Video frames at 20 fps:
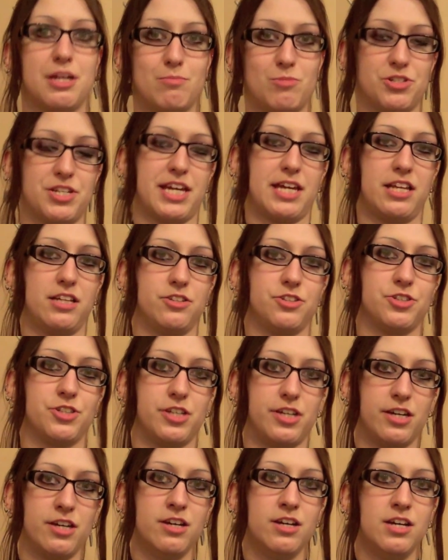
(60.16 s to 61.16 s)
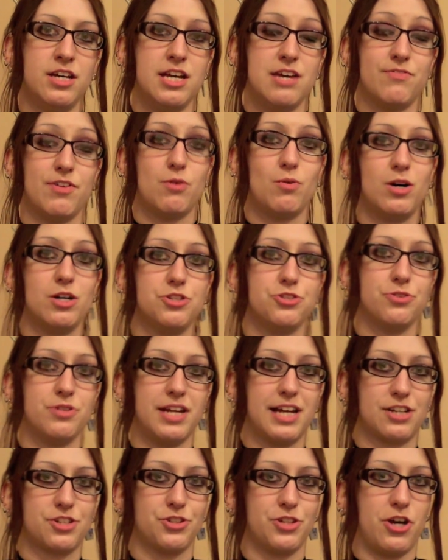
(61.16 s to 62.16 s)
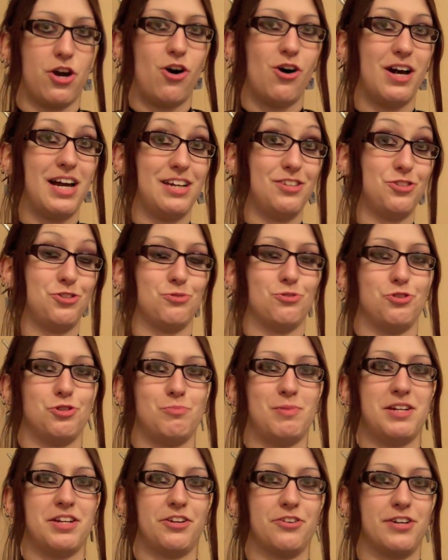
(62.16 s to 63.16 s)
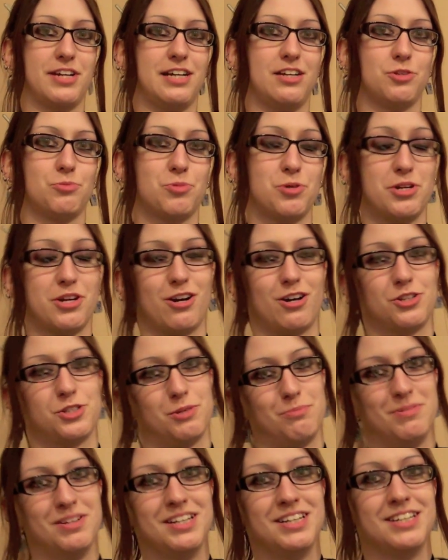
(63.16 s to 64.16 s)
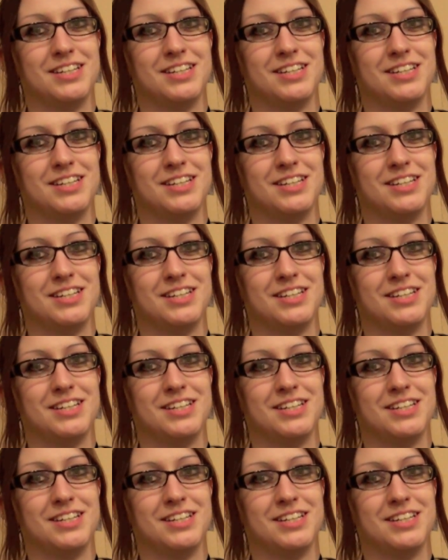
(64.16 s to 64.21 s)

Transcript: simultaneously if I want to. It actually all adds towards my degree. It's pretty awesome.